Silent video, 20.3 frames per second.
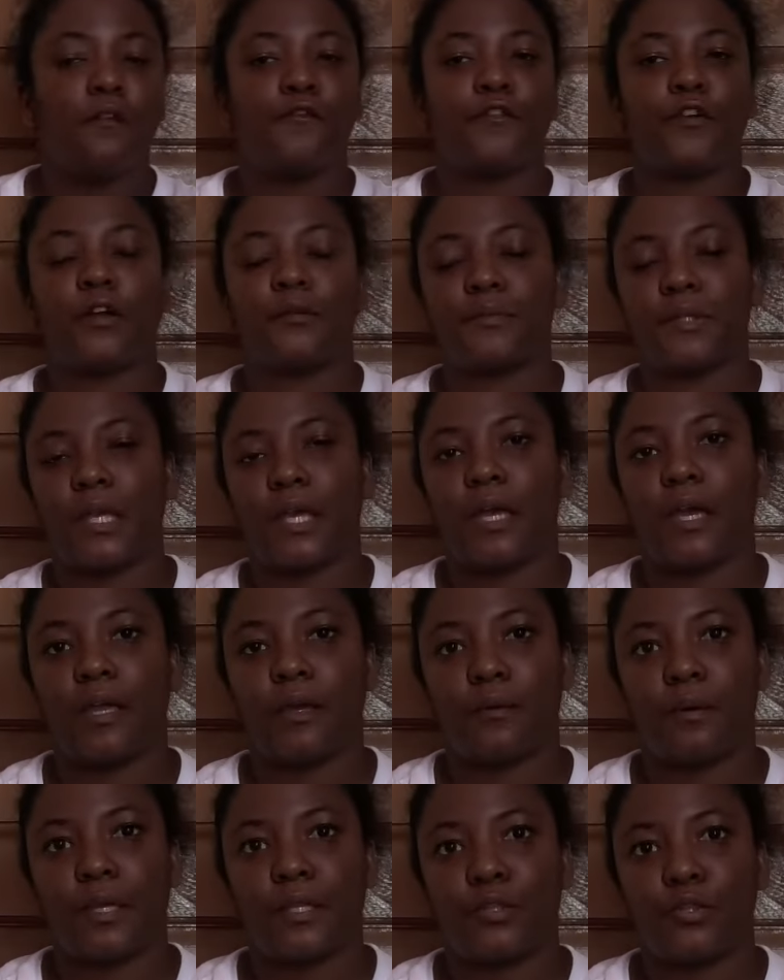from there
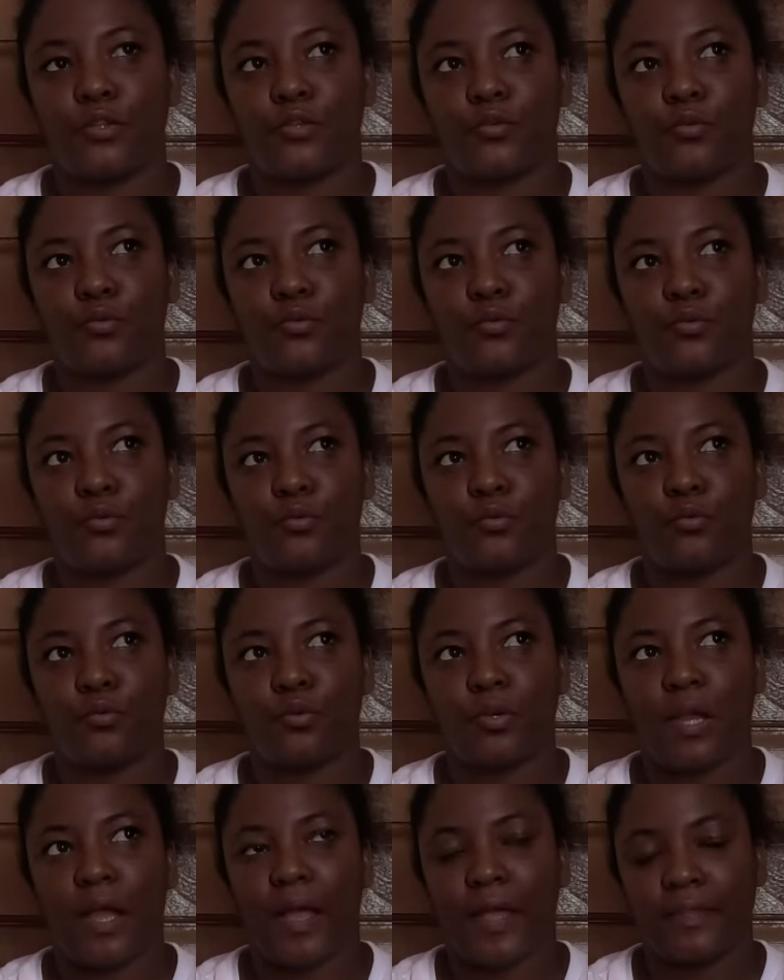I went to
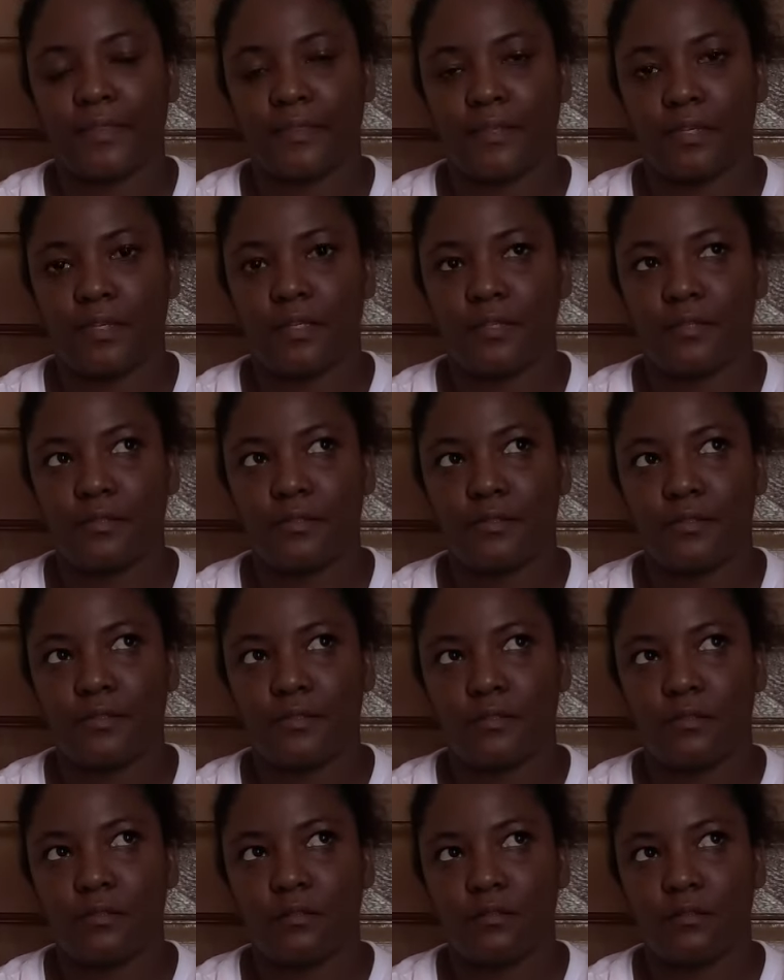
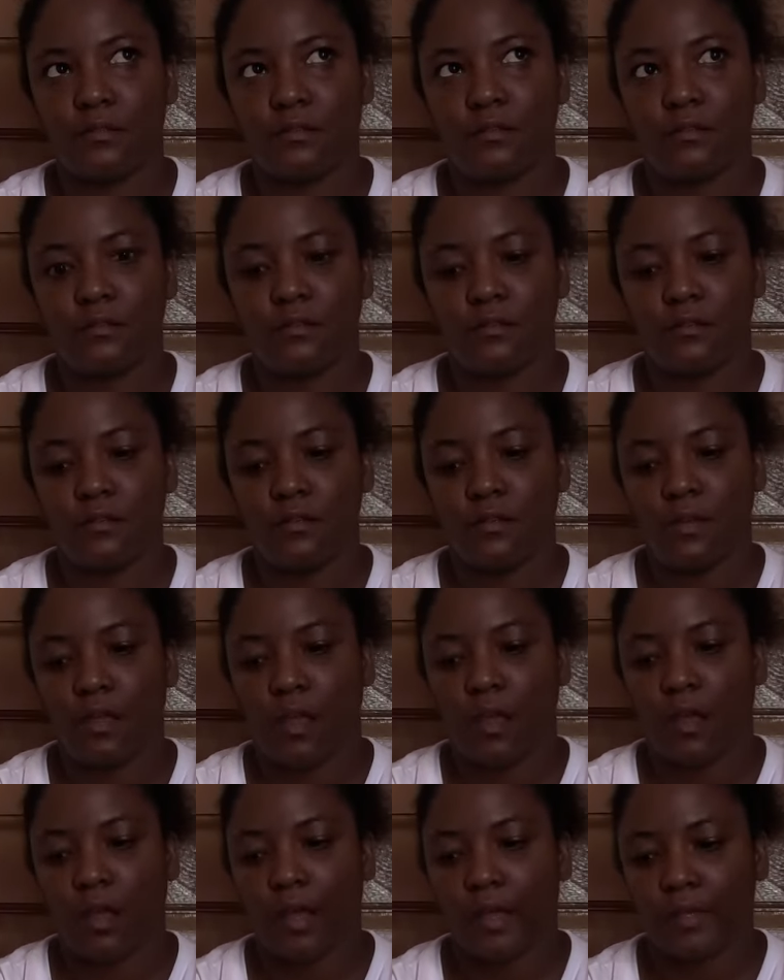Andy's
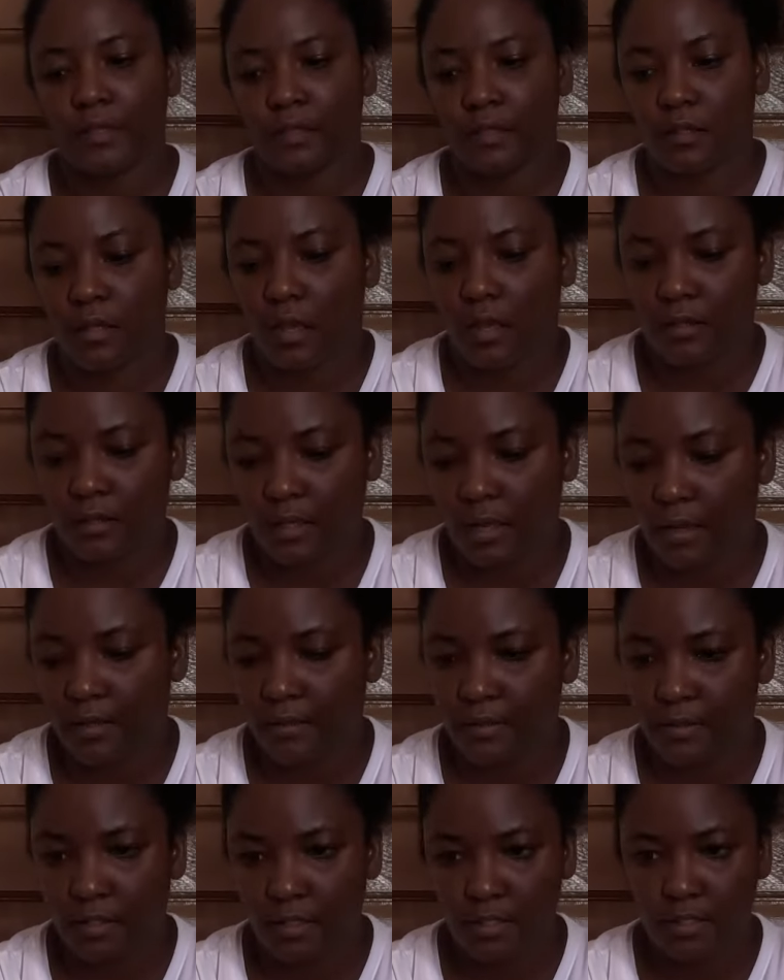and at
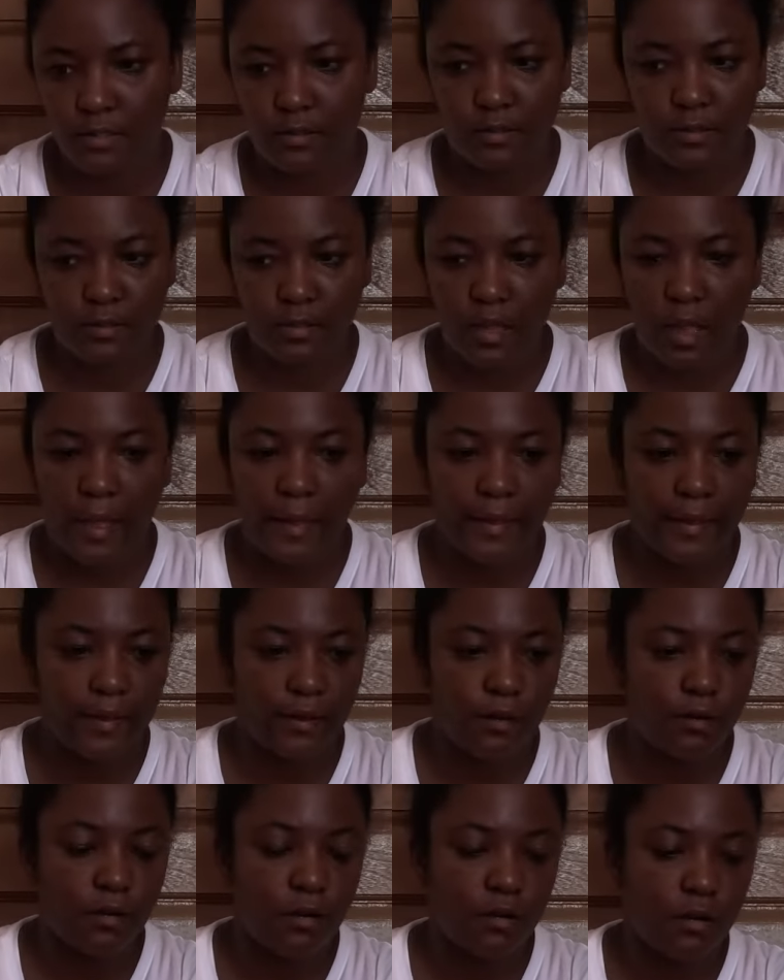Andy's
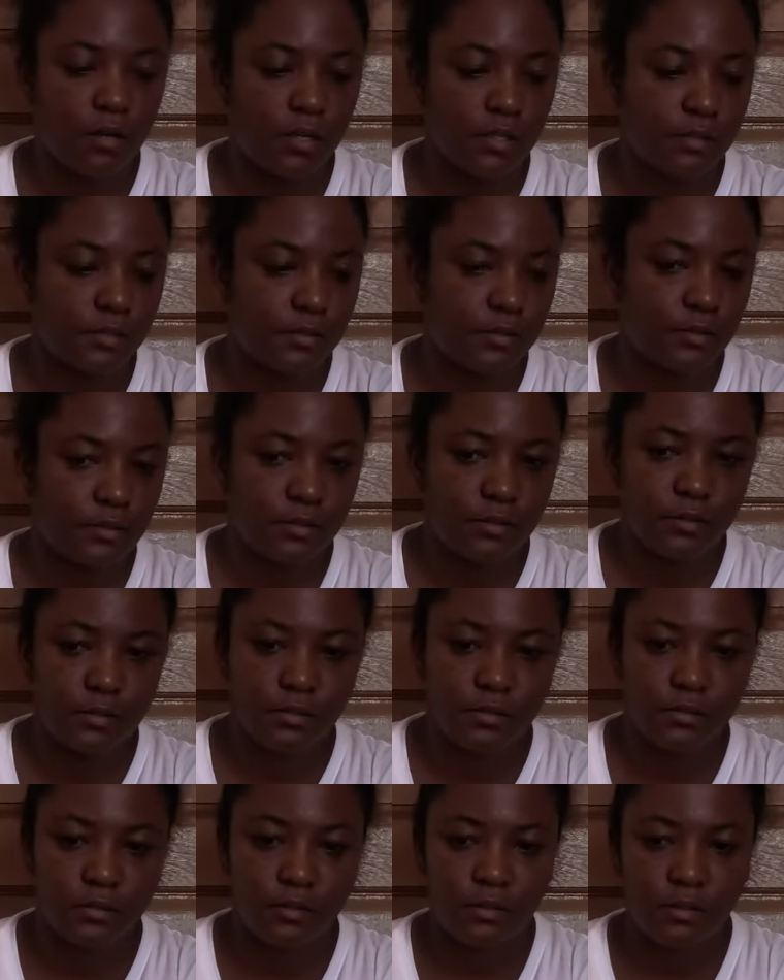I got
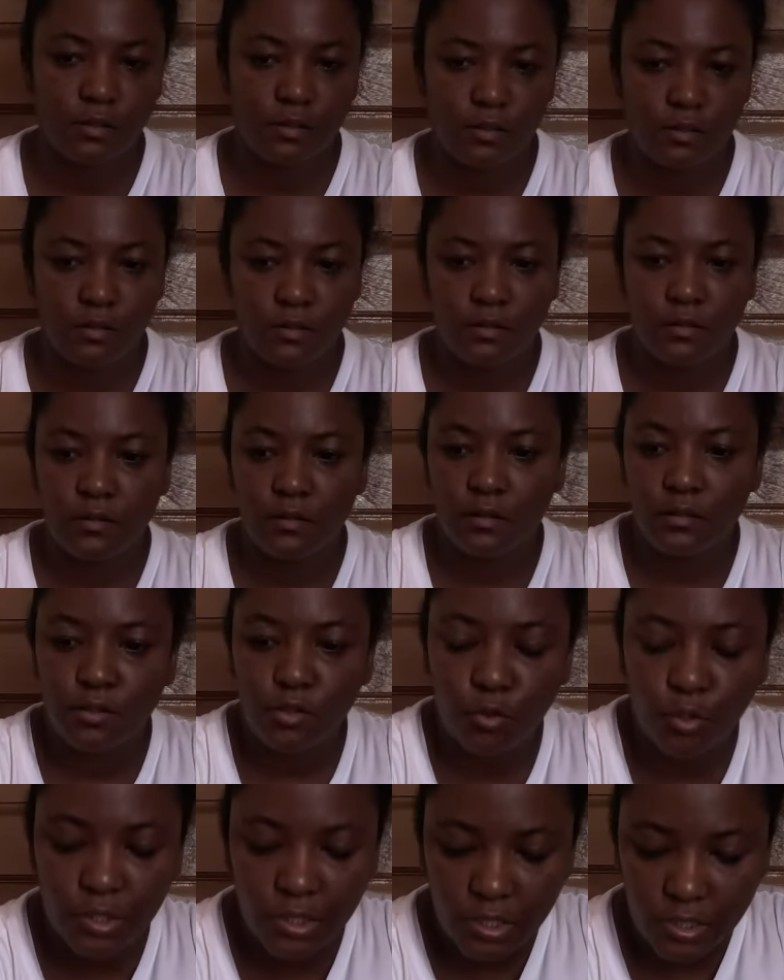
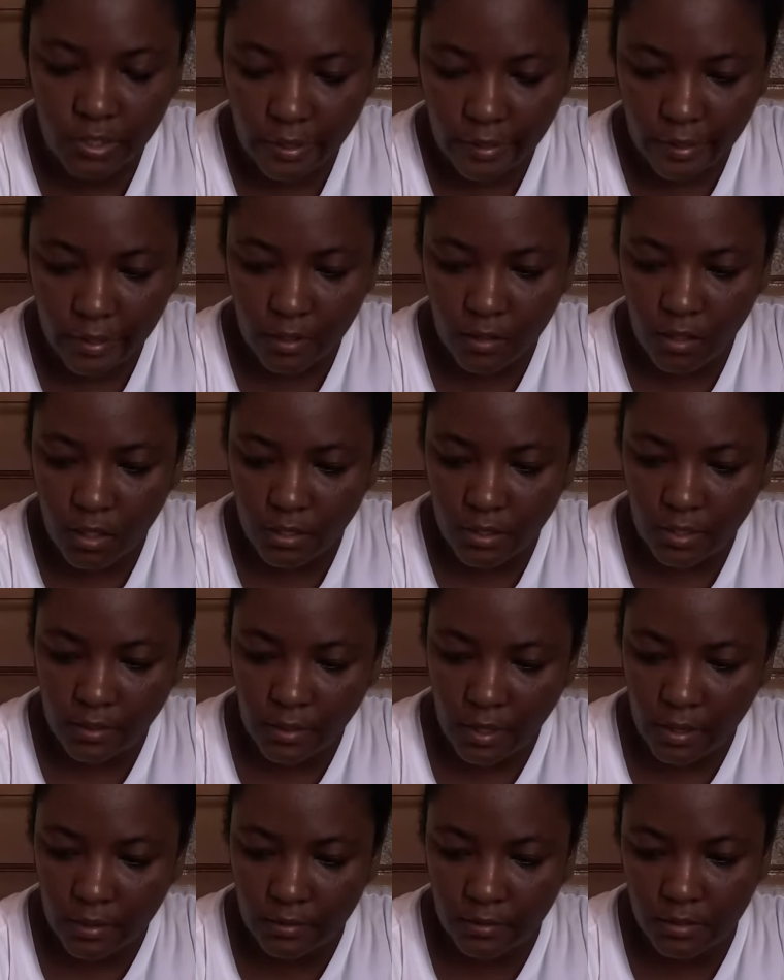the only thing I got at
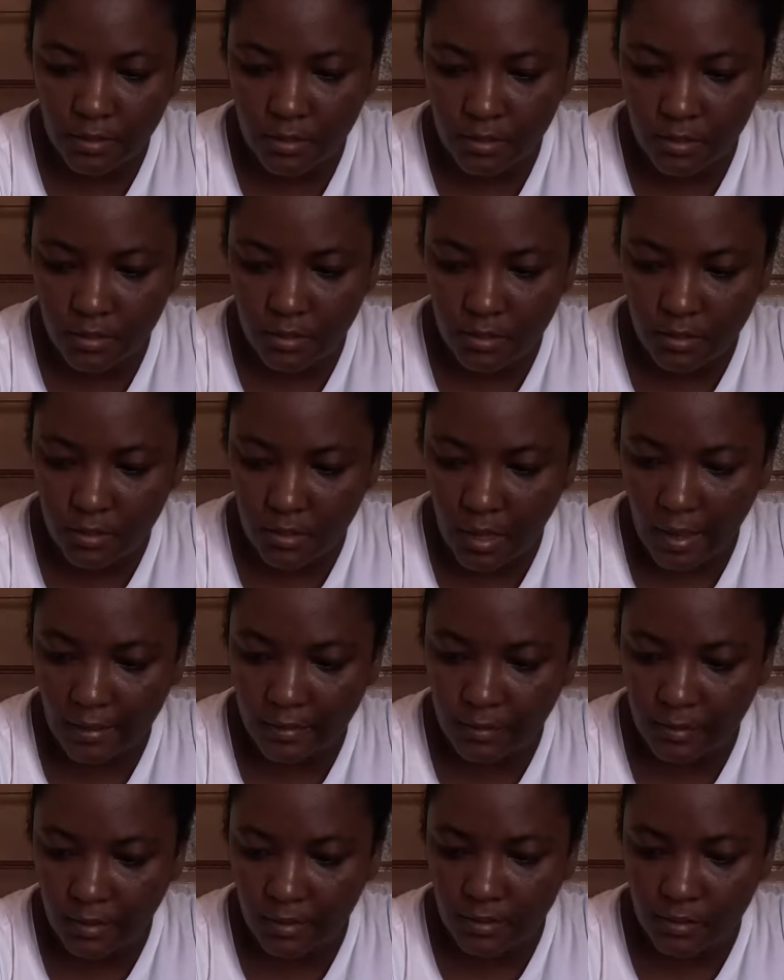Andy's
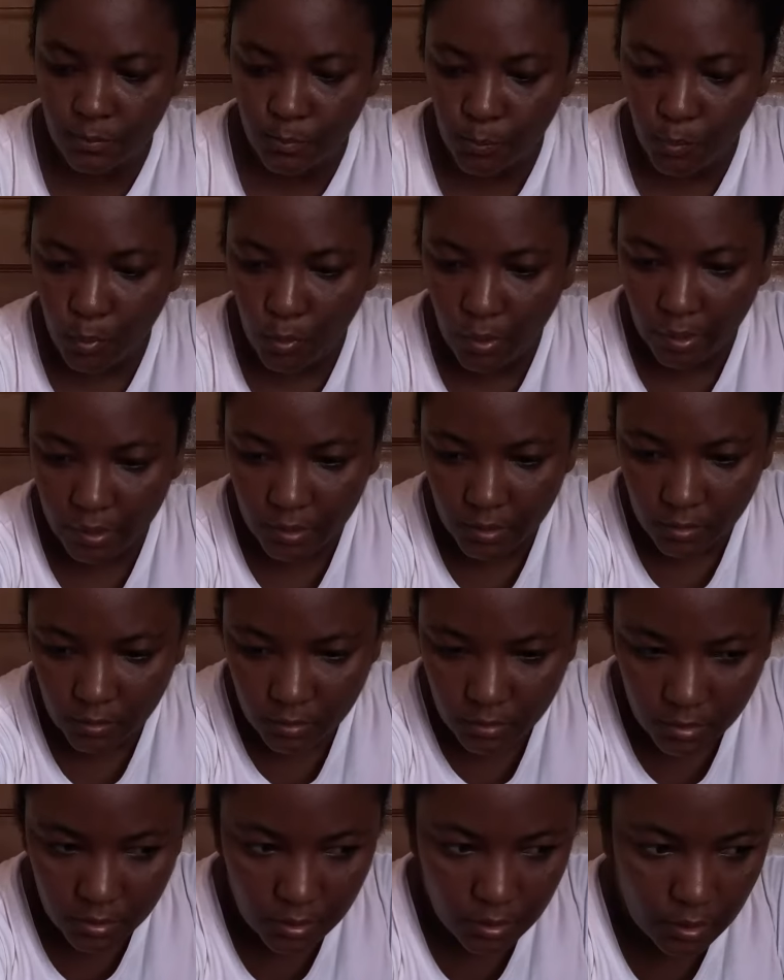at this
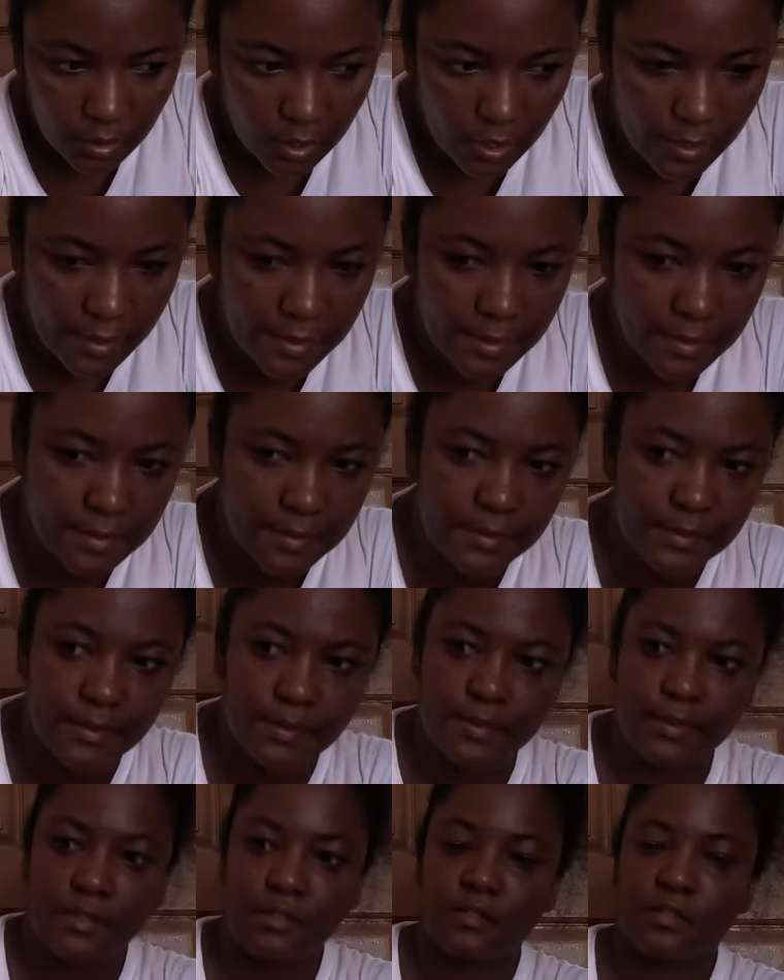point
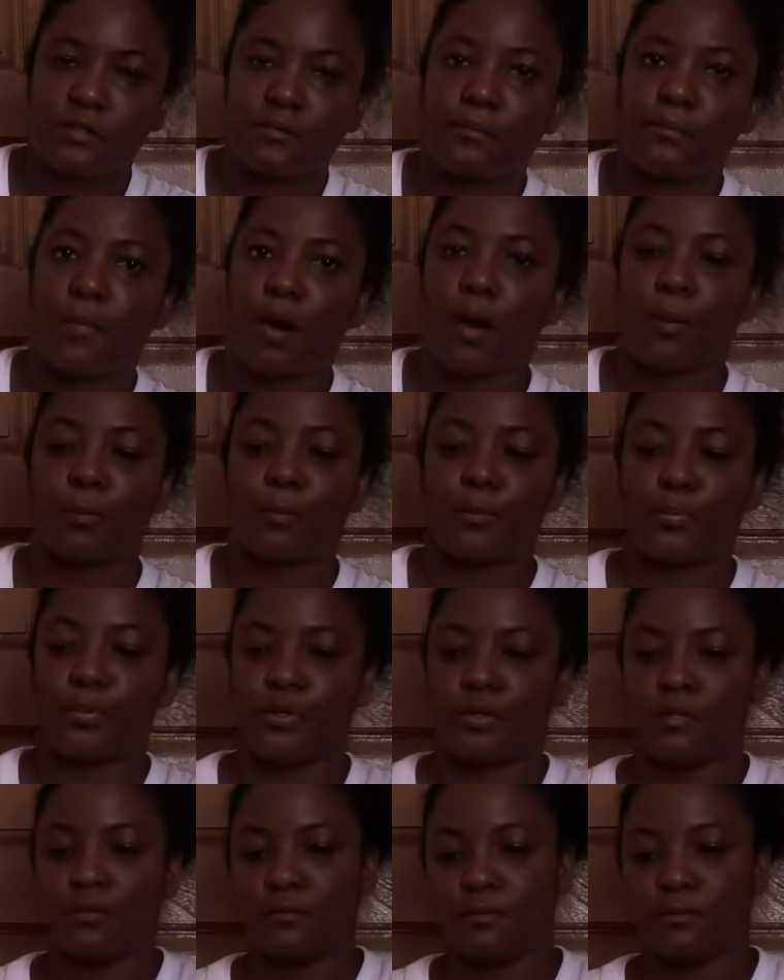is this mop.